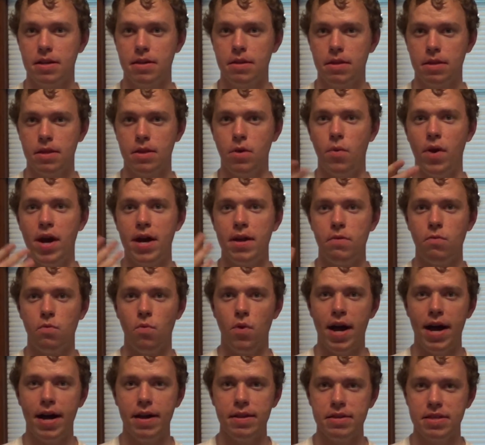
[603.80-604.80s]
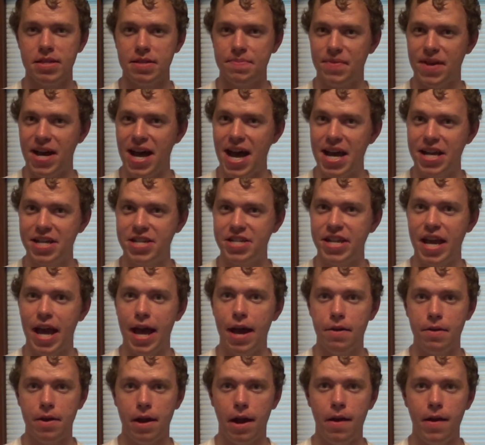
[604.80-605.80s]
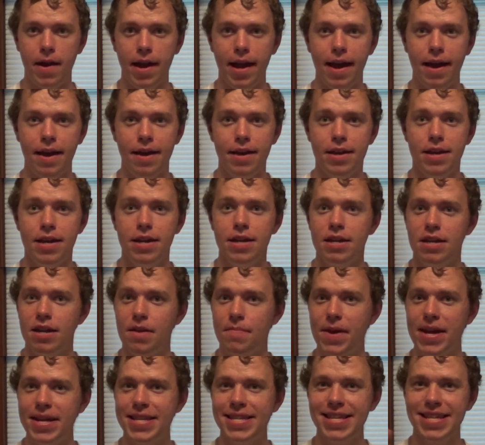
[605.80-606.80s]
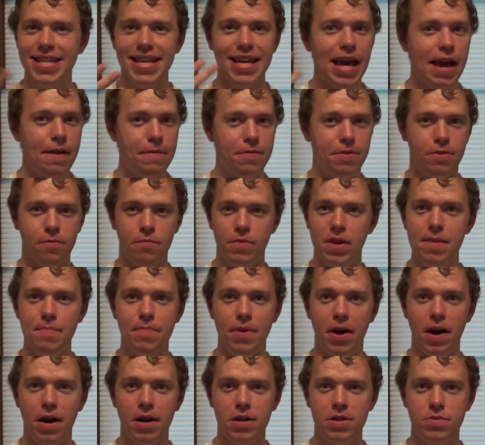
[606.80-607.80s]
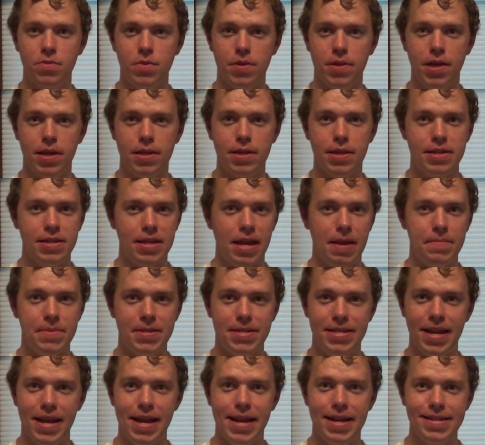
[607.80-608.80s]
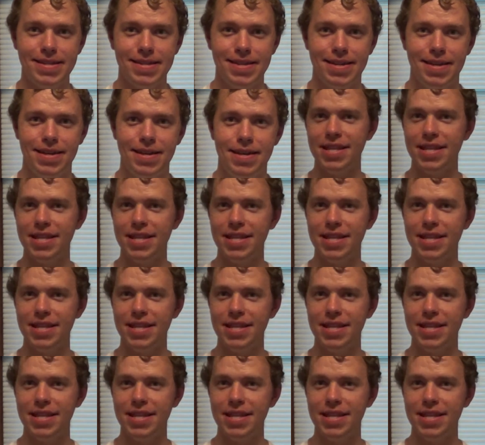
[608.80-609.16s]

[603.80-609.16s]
Wet n Wild Splashtown area, you basically have 3 parks within the same state.